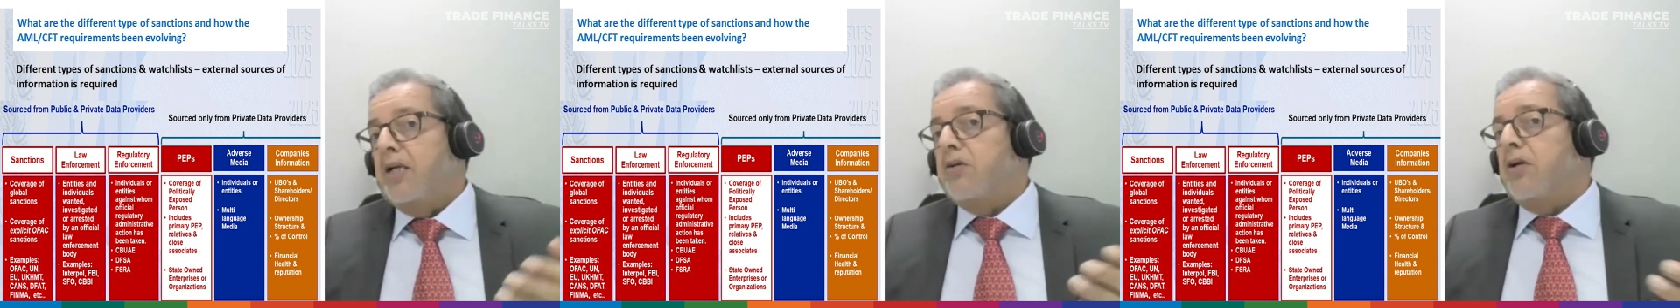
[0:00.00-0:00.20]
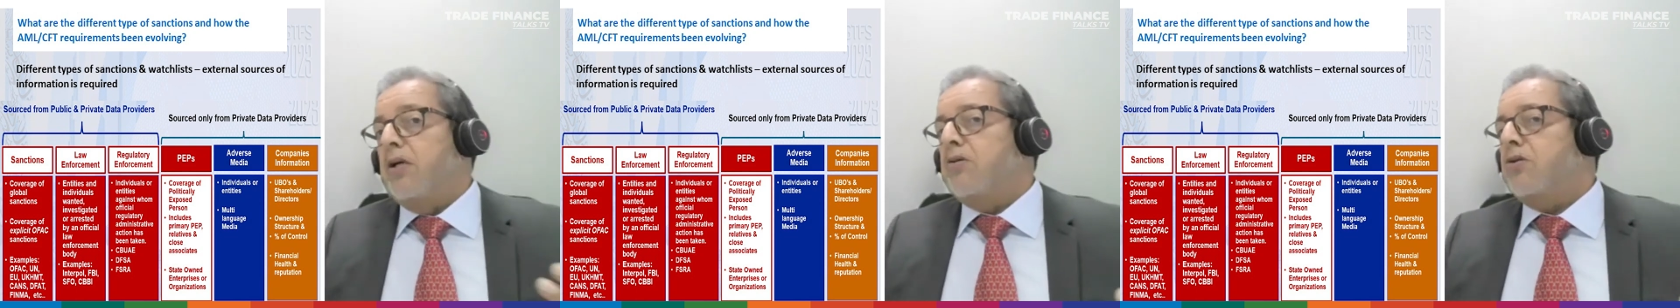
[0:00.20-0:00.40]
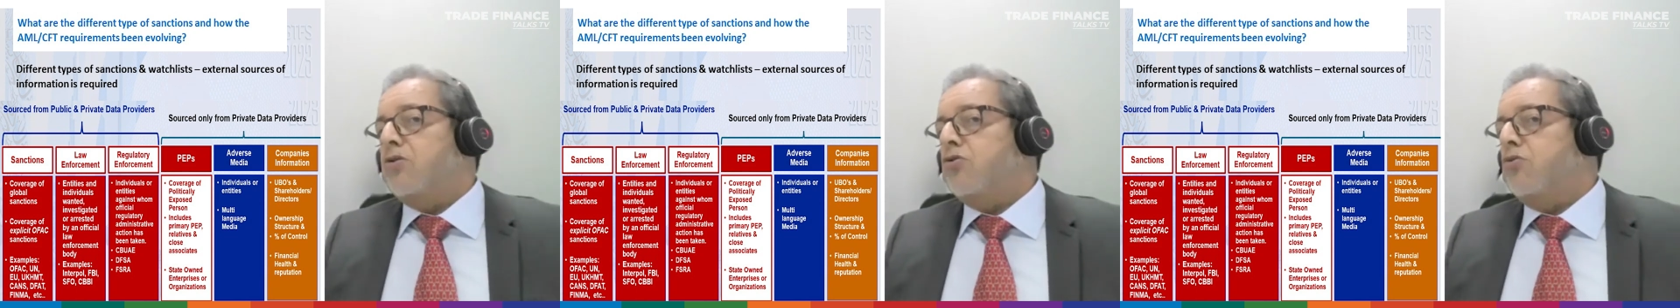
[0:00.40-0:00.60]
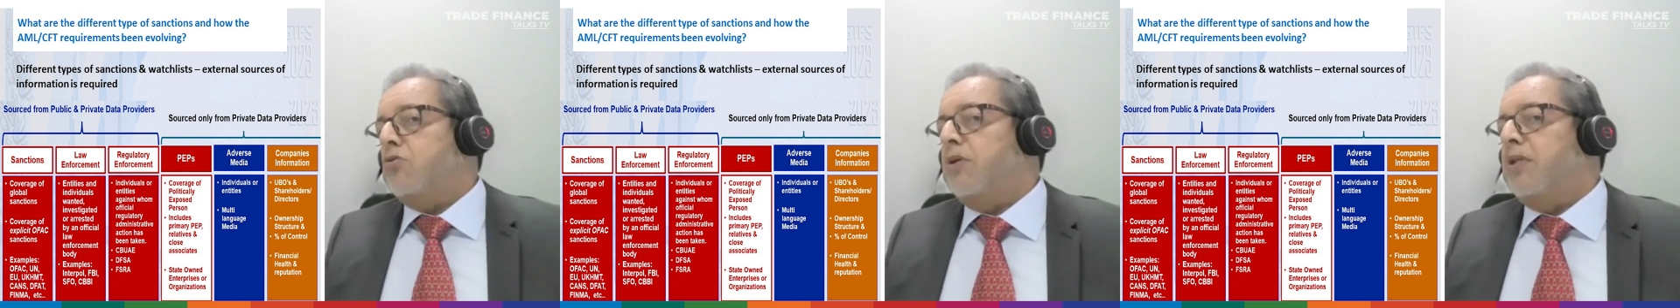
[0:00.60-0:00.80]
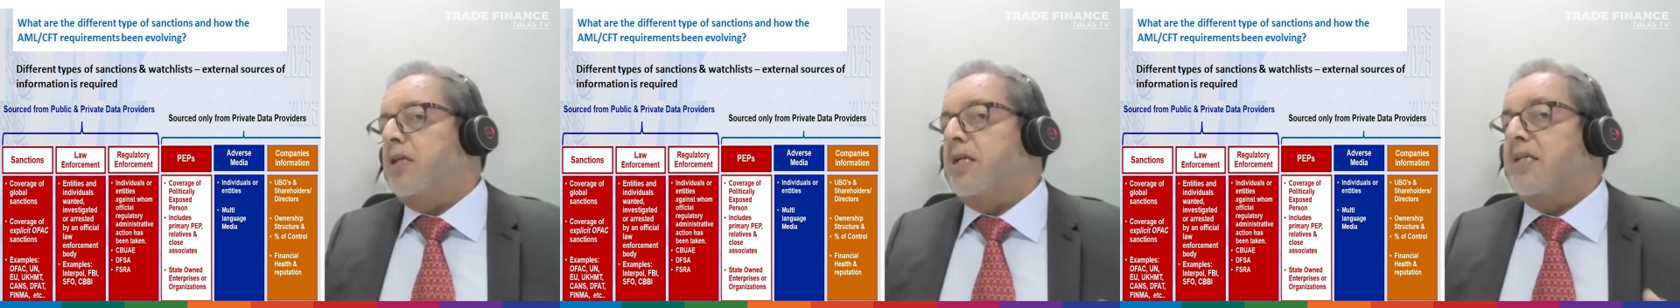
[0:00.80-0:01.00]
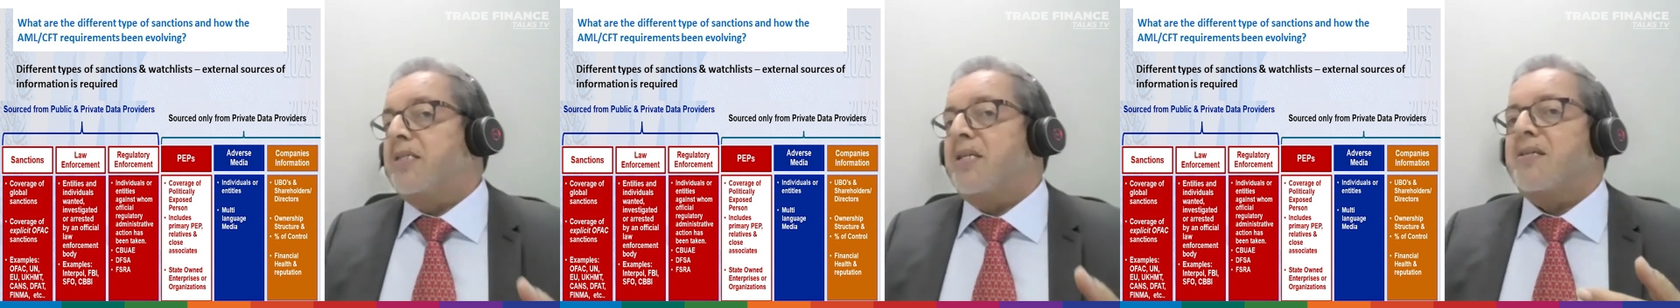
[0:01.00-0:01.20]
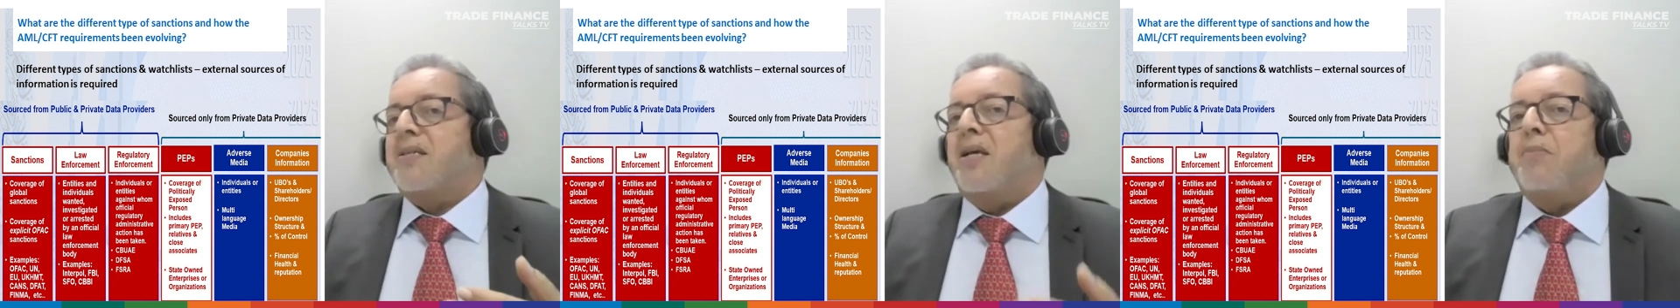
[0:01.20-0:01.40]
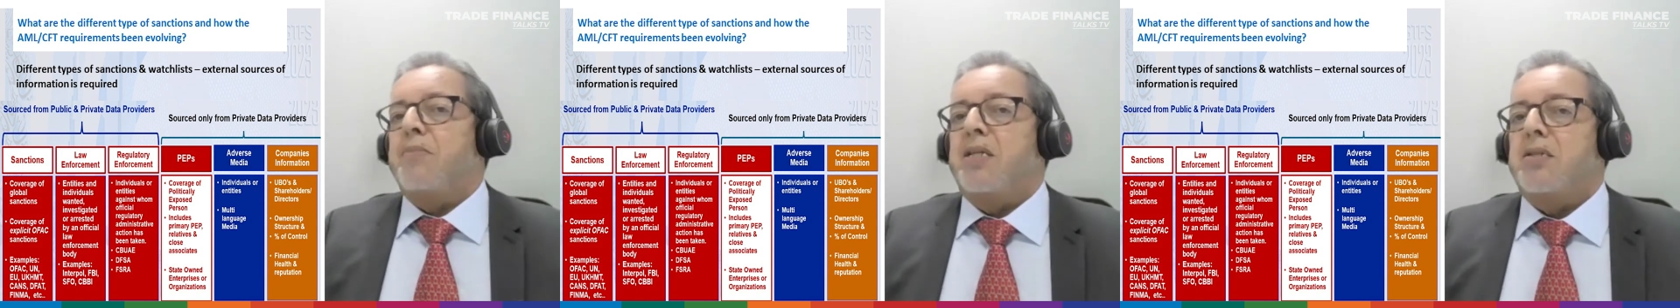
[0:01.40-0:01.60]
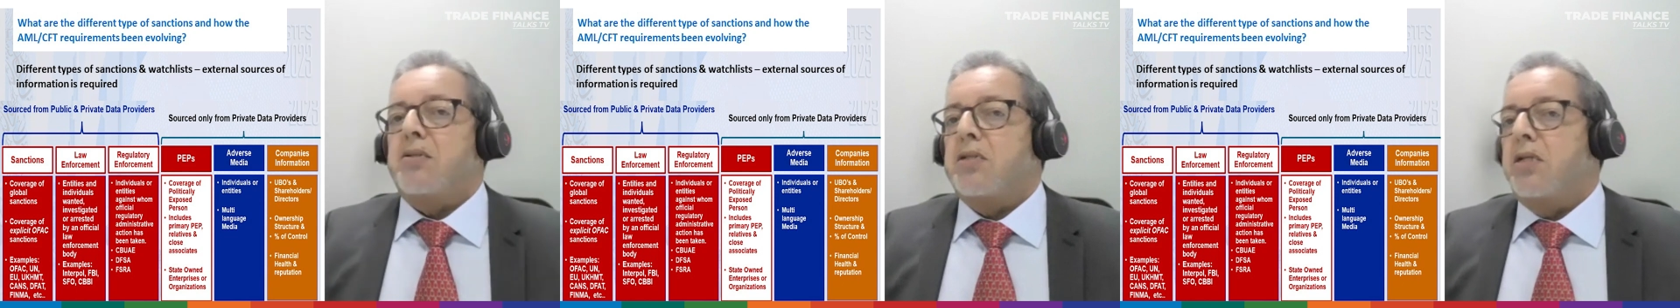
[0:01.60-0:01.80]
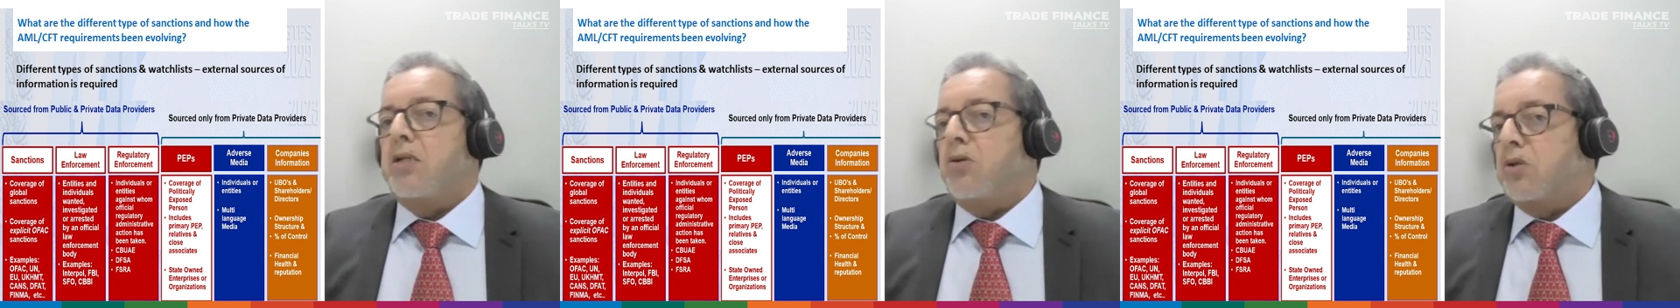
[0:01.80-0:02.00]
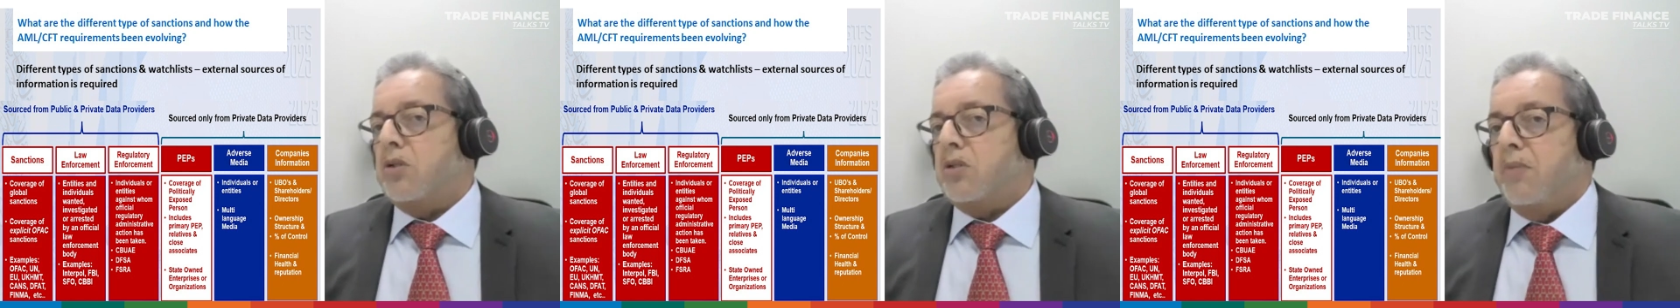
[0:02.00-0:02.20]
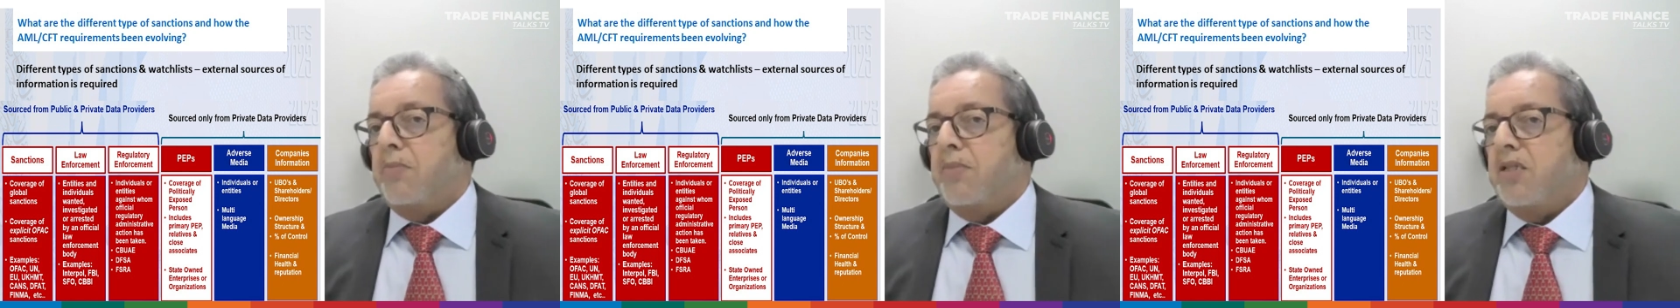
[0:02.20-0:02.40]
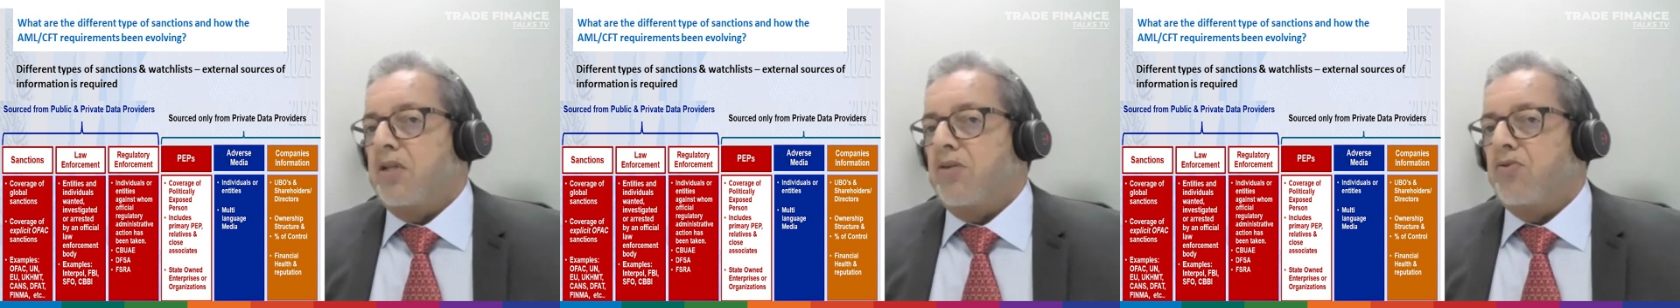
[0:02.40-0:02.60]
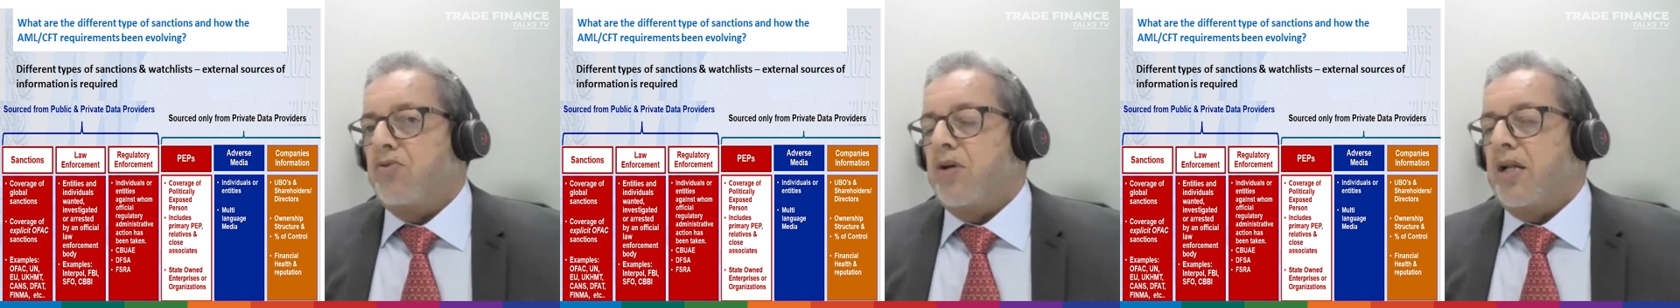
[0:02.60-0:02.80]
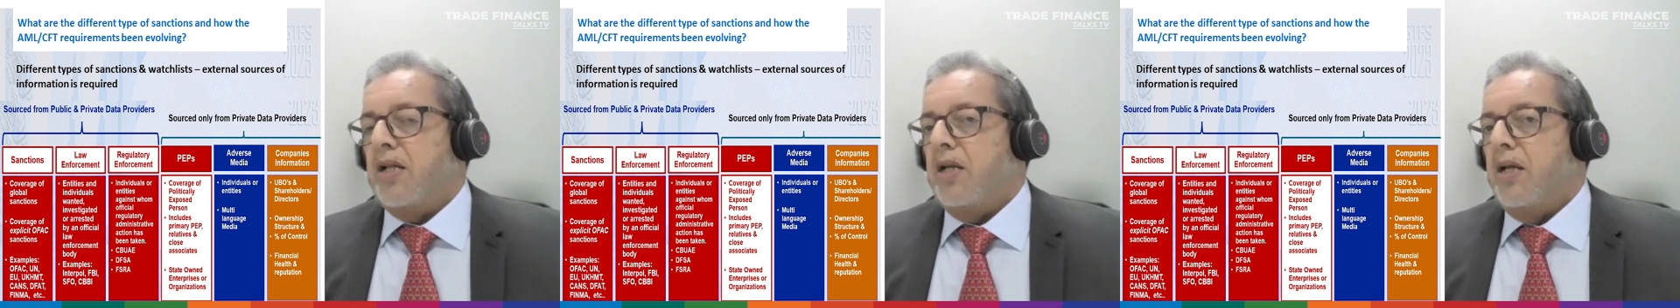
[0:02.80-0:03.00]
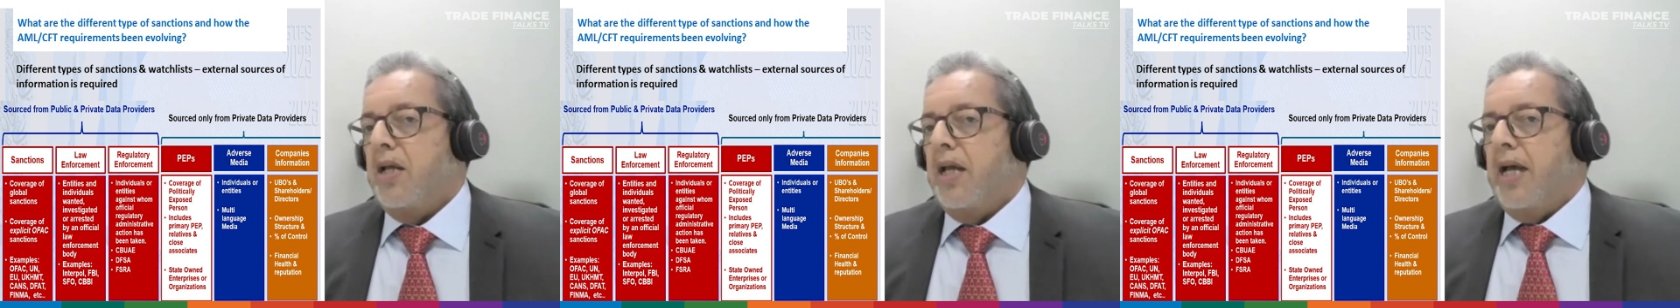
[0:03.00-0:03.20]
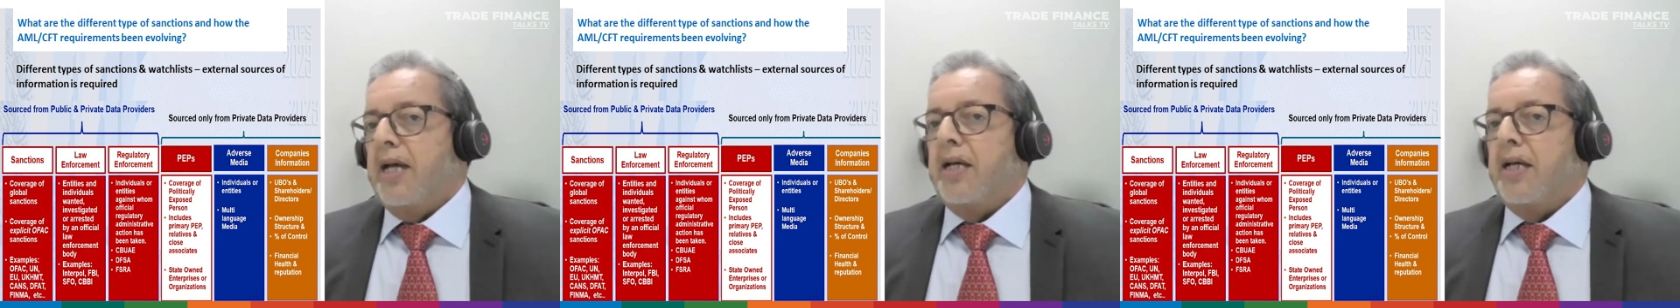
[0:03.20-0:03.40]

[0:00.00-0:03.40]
and you are not sure whether it's the same entity or same individual,